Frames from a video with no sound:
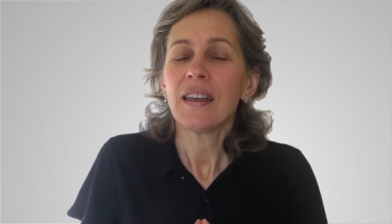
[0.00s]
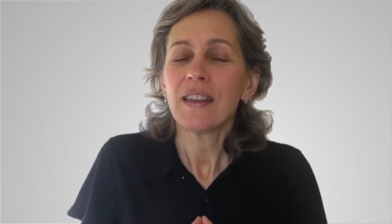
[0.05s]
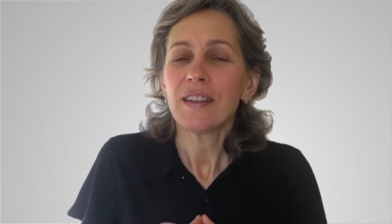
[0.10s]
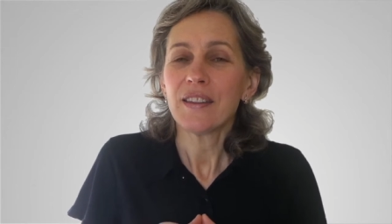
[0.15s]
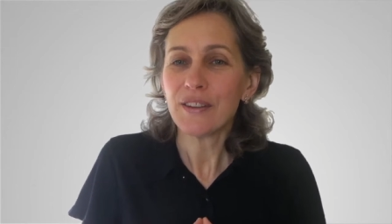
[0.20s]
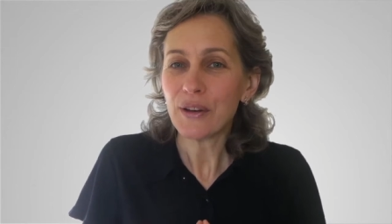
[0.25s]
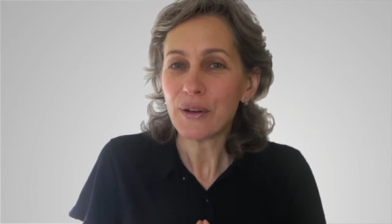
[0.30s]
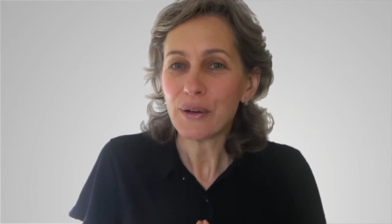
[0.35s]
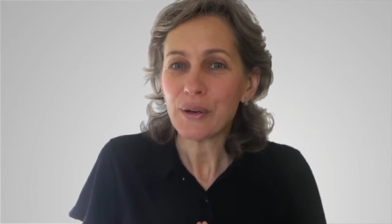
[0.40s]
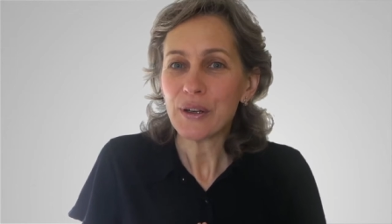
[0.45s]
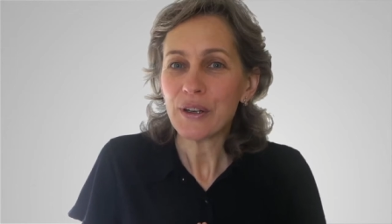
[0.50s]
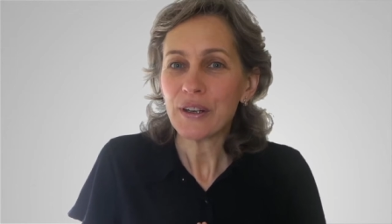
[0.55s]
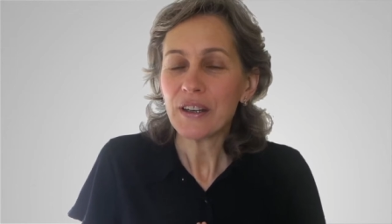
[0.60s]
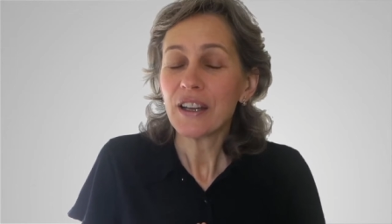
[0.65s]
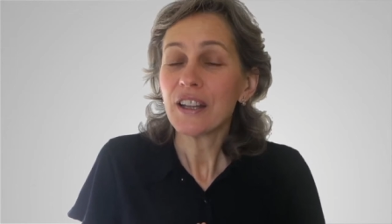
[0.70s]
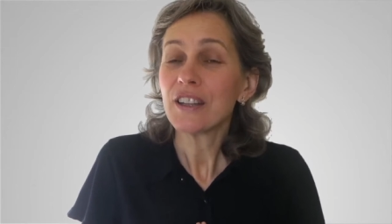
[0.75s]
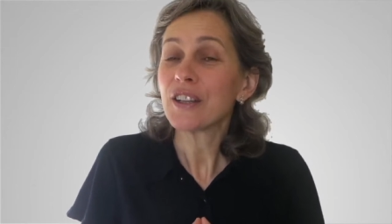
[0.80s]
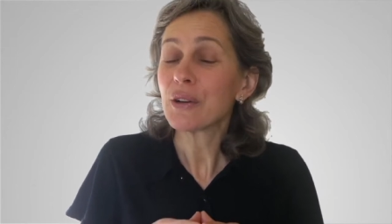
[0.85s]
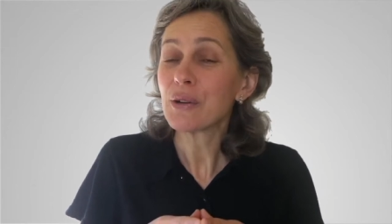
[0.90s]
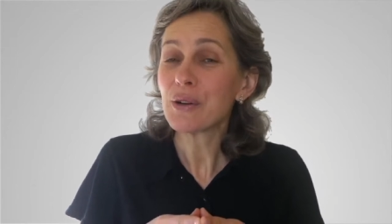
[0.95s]
So
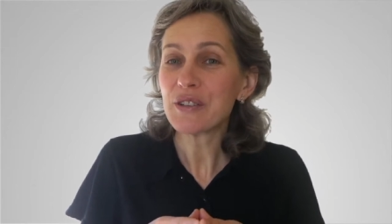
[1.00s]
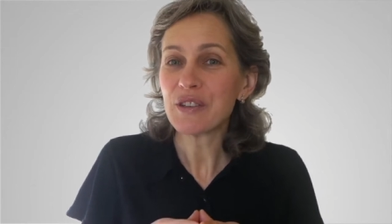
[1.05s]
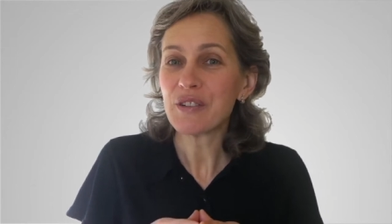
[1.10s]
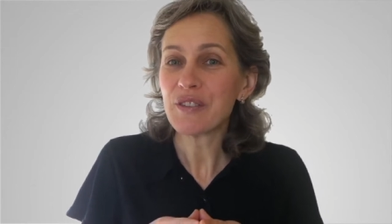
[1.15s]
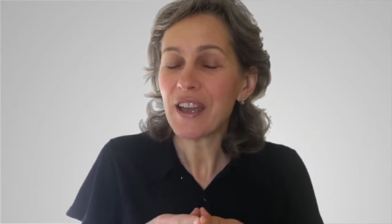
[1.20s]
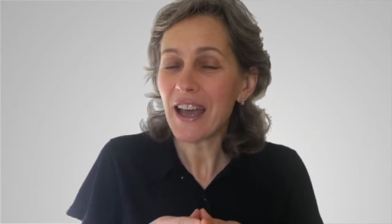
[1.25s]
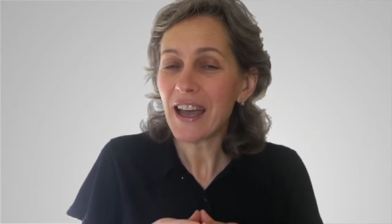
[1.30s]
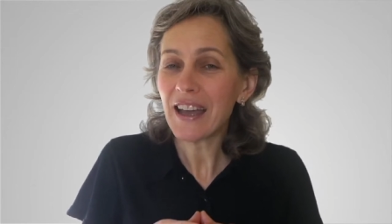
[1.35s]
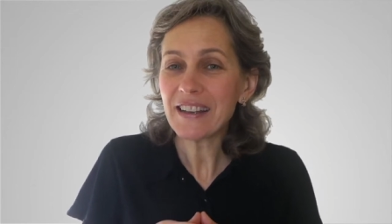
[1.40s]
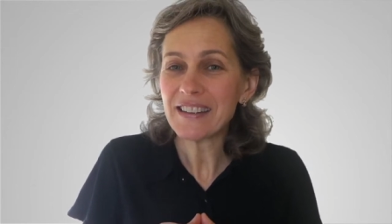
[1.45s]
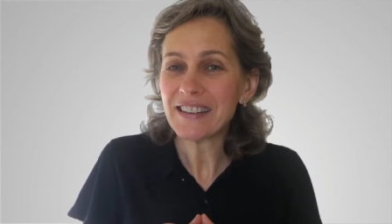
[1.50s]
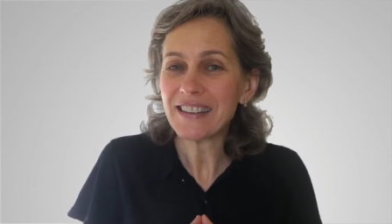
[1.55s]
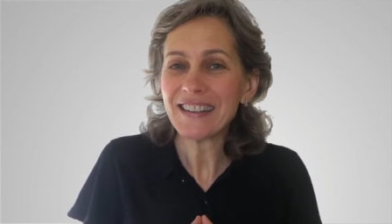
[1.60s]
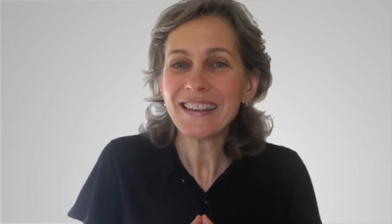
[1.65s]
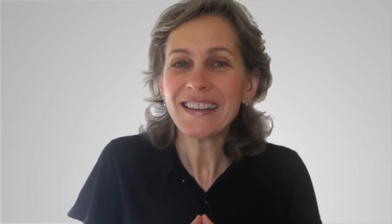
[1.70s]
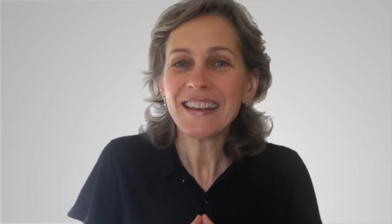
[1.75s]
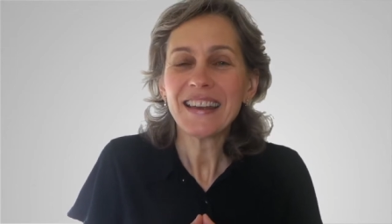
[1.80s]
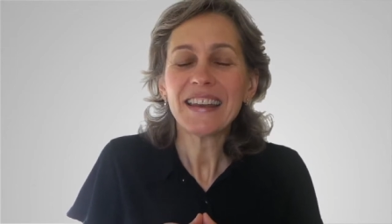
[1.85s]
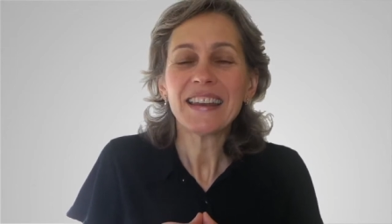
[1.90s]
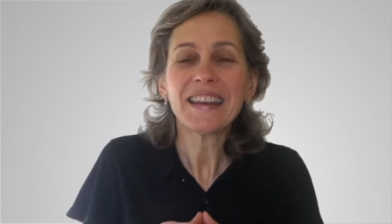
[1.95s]
the cause of
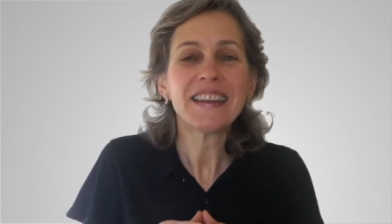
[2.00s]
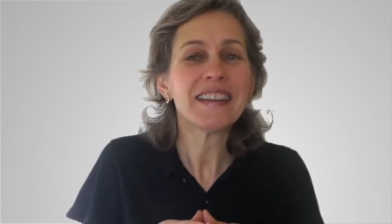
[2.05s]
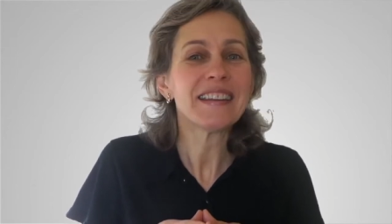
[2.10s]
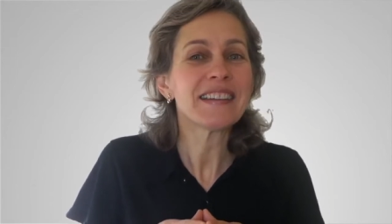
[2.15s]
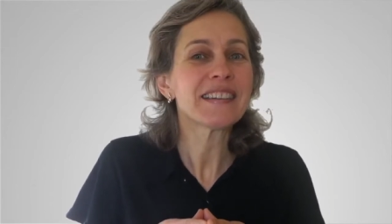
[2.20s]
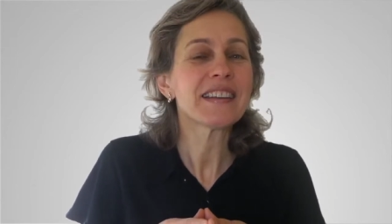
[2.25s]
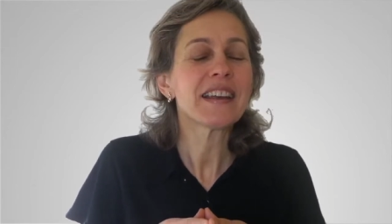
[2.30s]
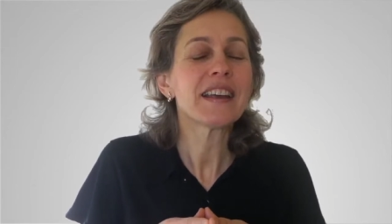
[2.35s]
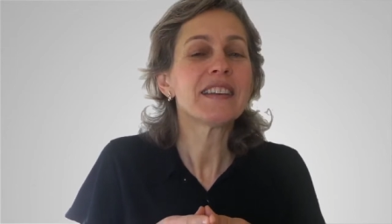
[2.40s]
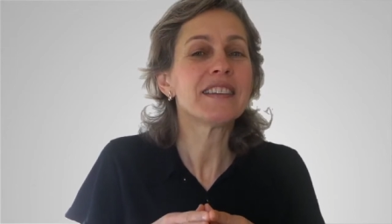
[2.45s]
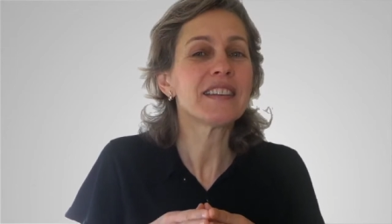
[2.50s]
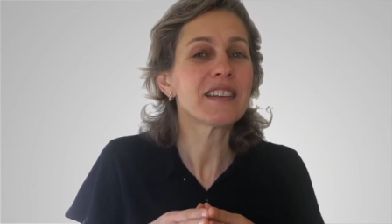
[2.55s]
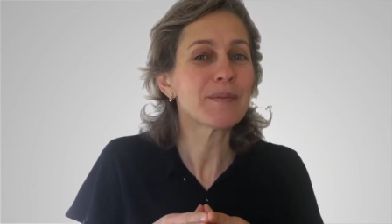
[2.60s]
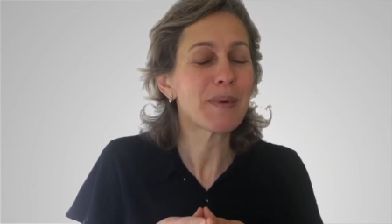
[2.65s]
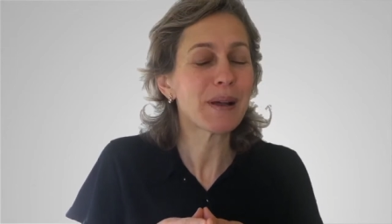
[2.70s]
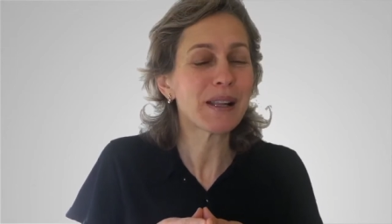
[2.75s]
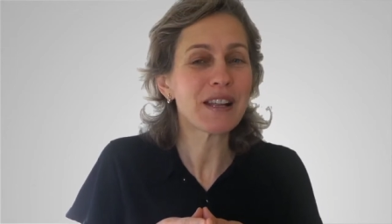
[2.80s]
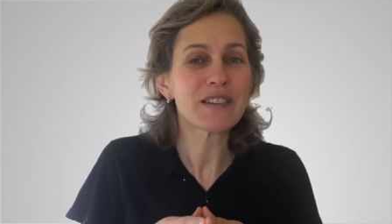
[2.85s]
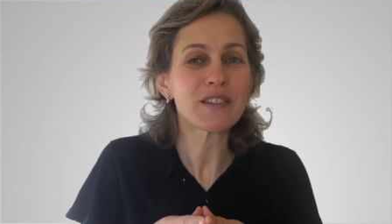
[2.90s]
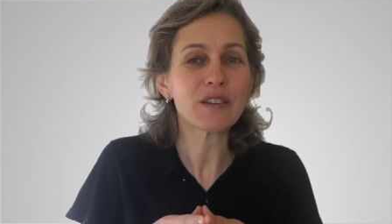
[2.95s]
acne is
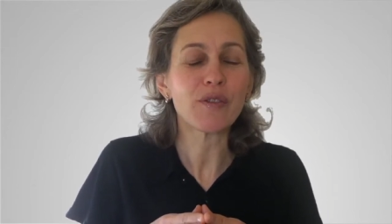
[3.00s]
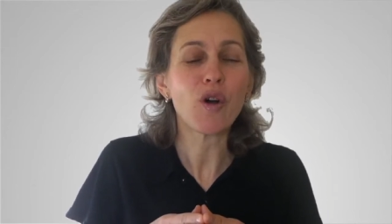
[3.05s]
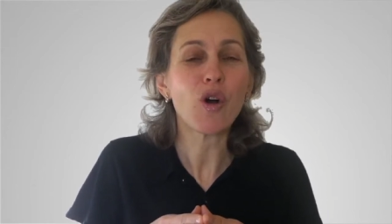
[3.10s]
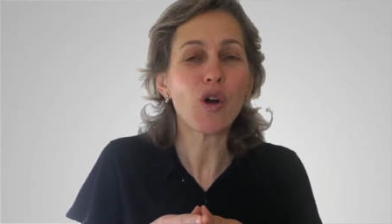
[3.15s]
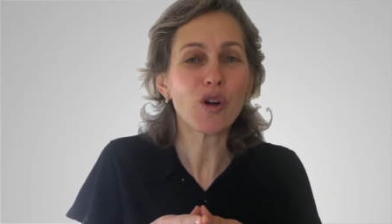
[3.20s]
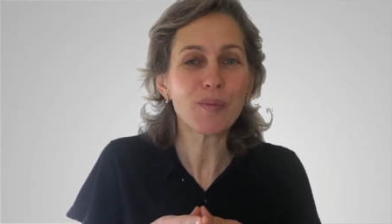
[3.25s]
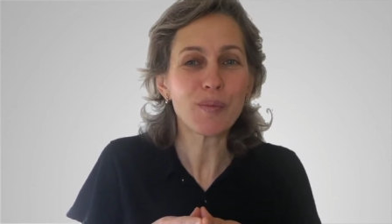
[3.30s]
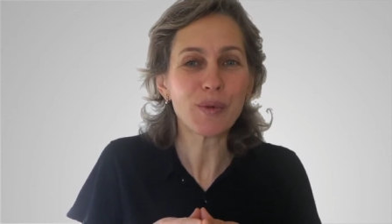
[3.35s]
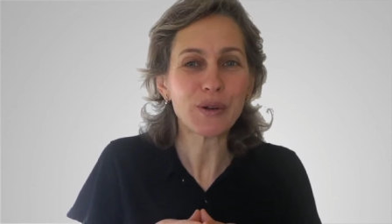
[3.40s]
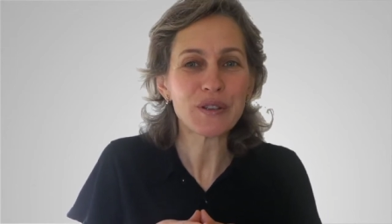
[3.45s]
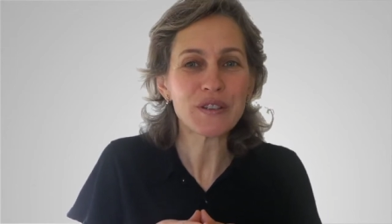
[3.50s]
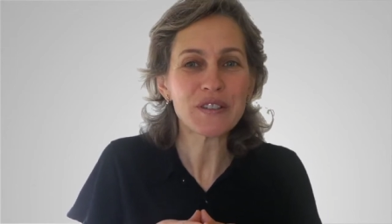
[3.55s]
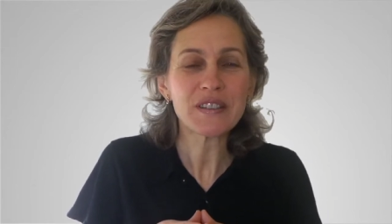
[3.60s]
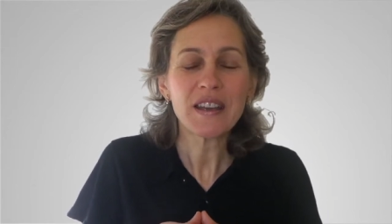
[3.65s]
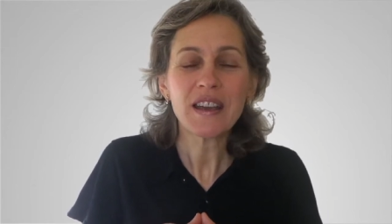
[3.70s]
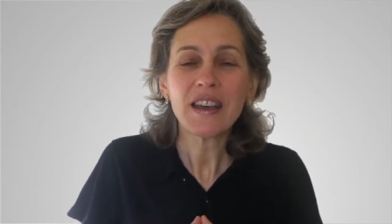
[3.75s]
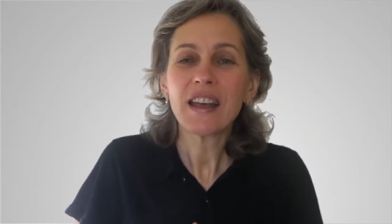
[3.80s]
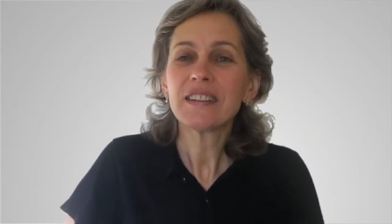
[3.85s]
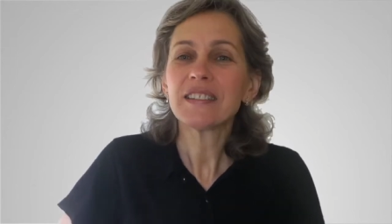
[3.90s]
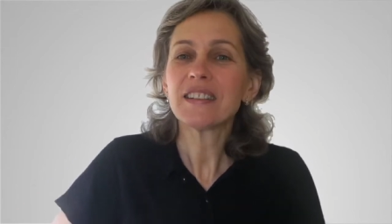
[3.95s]
disbalance of hormones.
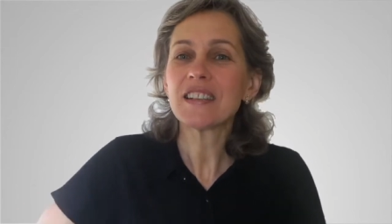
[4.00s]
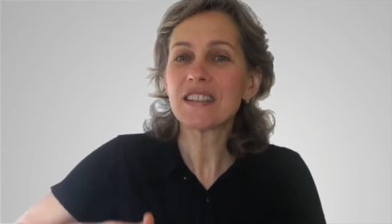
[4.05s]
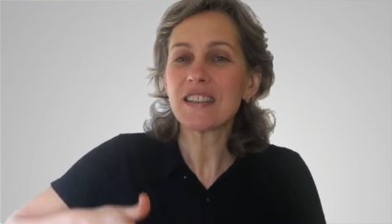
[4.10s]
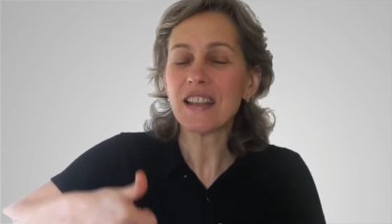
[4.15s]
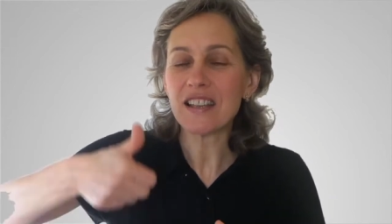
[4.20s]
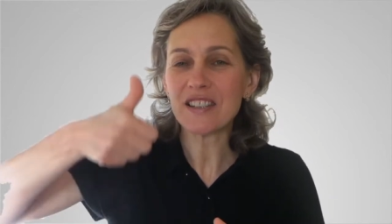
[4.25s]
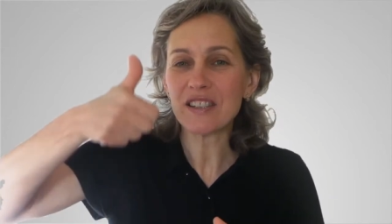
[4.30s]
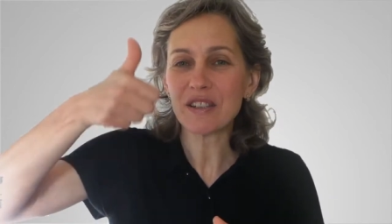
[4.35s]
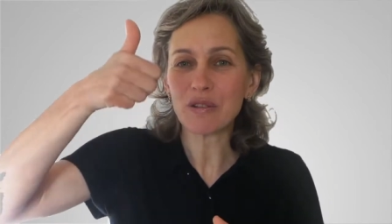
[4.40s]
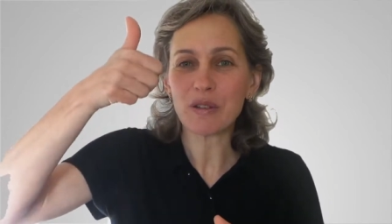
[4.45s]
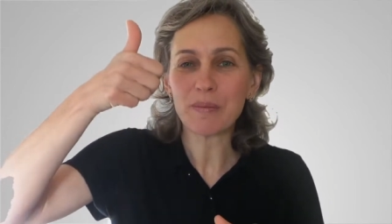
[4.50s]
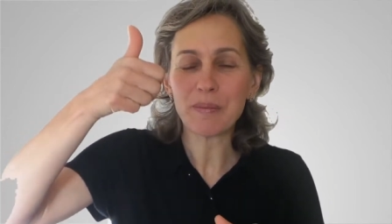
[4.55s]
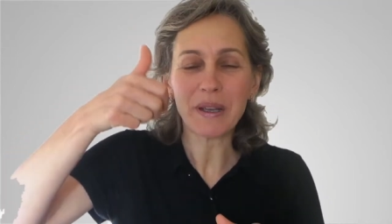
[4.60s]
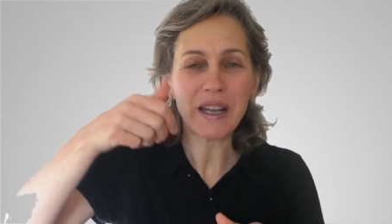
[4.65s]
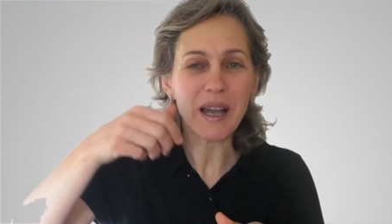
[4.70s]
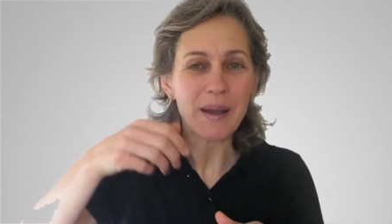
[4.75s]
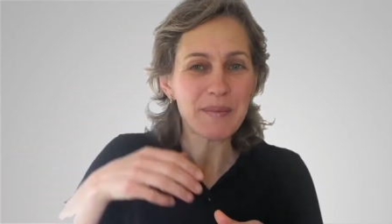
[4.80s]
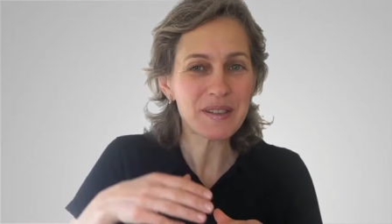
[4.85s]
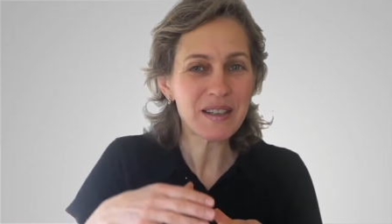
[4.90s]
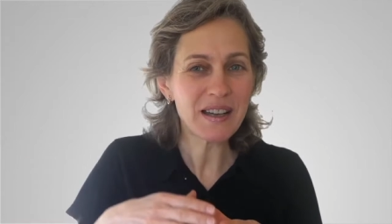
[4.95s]
Testosterone
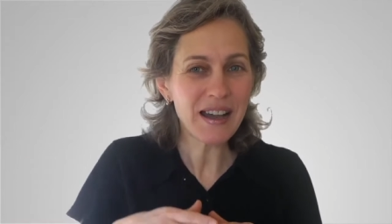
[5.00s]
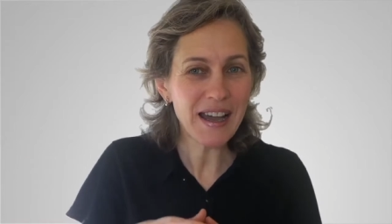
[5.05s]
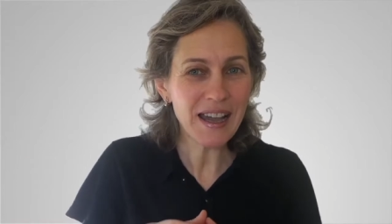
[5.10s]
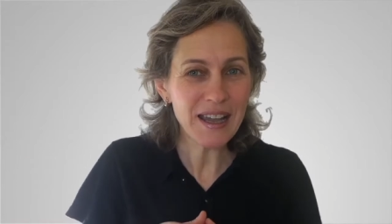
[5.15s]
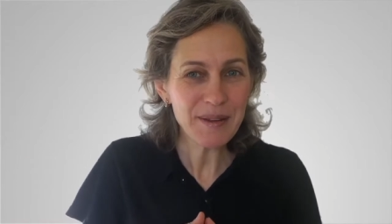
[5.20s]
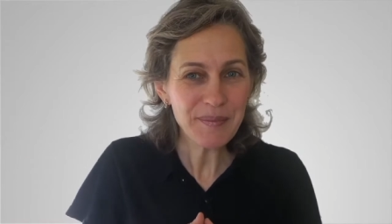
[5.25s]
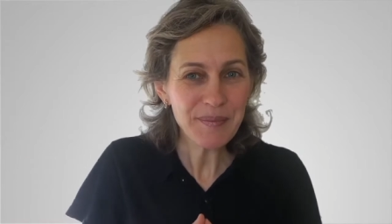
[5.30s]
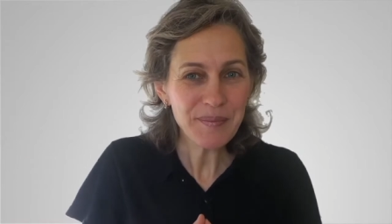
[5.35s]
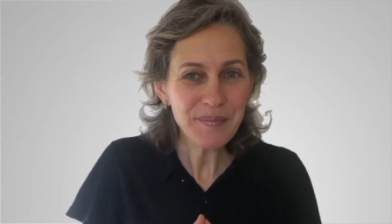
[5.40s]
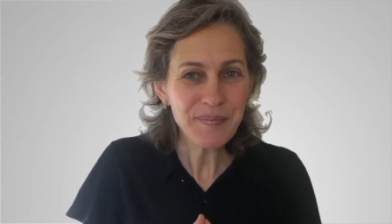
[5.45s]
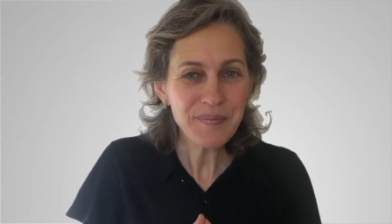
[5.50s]
becomes high.